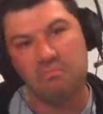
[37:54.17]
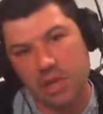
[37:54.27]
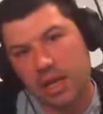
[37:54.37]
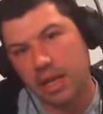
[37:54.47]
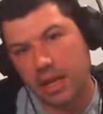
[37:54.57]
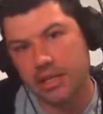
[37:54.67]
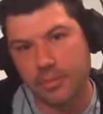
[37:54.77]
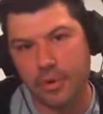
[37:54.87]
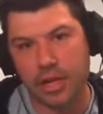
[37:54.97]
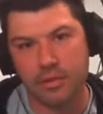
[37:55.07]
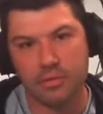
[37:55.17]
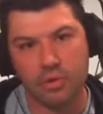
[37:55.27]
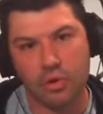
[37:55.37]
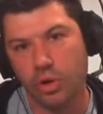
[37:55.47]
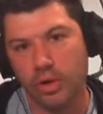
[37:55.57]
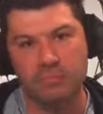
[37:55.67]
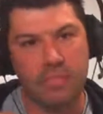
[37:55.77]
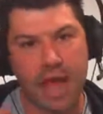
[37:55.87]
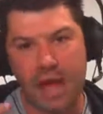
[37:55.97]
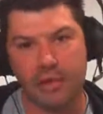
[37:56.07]
a pretty good
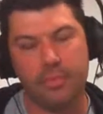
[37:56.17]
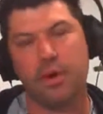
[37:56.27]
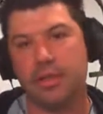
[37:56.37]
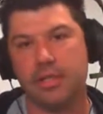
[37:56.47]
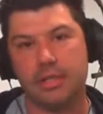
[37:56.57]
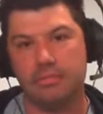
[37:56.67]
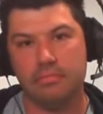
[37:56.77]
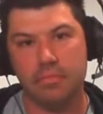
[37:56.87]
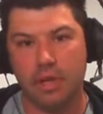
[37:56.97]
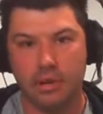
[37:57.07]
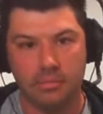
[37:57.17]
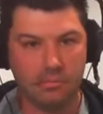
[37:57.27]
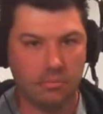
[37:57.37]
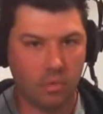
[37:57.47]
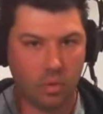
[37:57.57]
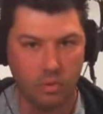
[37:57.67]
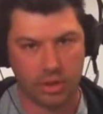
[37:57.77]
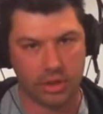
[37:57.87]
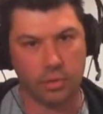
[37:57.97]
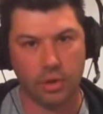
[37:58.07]
out of the box, you know,
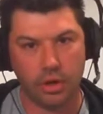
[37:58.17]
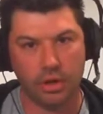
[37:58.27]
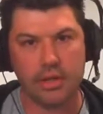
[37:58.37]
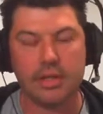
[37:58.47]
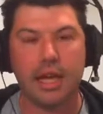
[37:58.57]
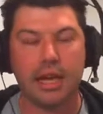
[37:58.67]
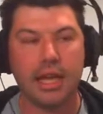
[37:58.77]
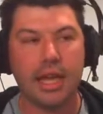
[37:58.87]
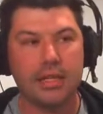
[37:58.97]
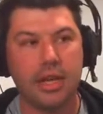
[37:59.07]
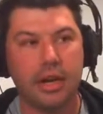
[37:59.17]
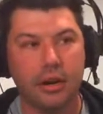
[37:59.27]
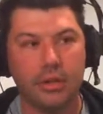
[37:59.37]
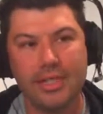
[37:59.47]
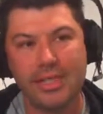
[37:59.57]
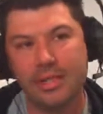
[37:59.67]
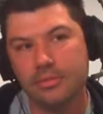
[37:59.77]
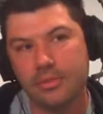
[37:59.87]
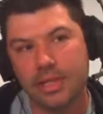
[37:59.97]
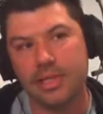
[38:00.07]
just works kind of case scenario. It's
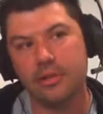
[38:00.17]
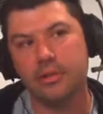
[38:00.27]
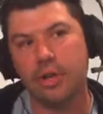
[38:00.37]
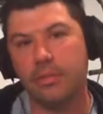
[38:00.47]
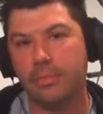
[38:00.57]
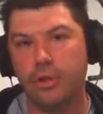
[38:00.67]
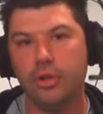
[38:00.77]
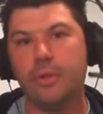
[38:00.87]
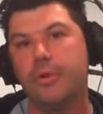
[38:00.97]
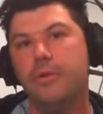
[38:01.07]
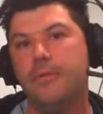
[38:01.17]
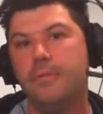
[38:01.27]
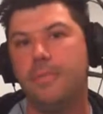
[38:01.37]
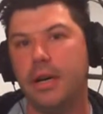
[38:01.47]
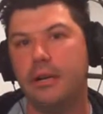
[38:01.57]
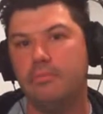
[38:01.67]
still not bulletproof, but